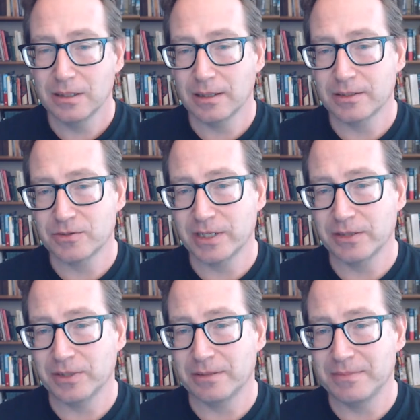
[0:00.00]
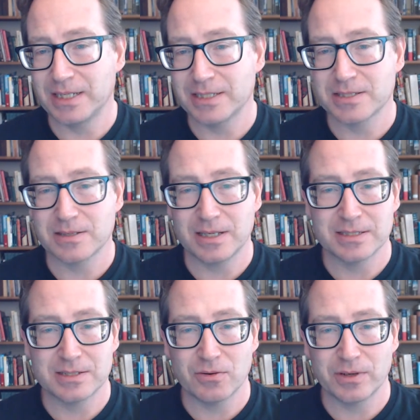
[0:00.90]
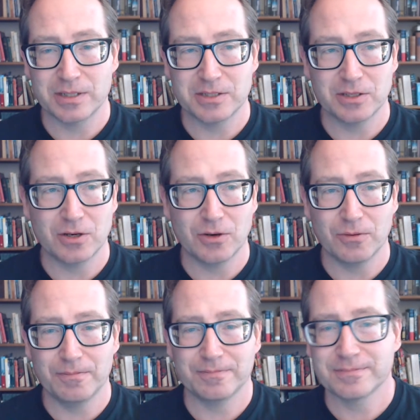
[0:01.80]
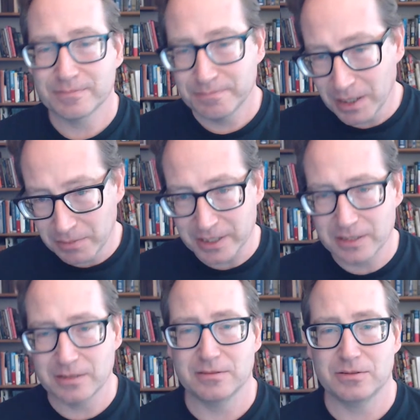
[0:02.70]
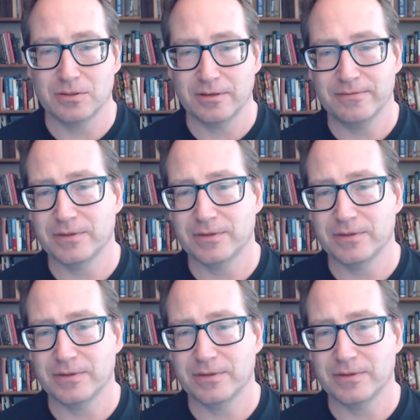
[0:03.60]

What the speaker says: 23andMe is going to go public, sort of,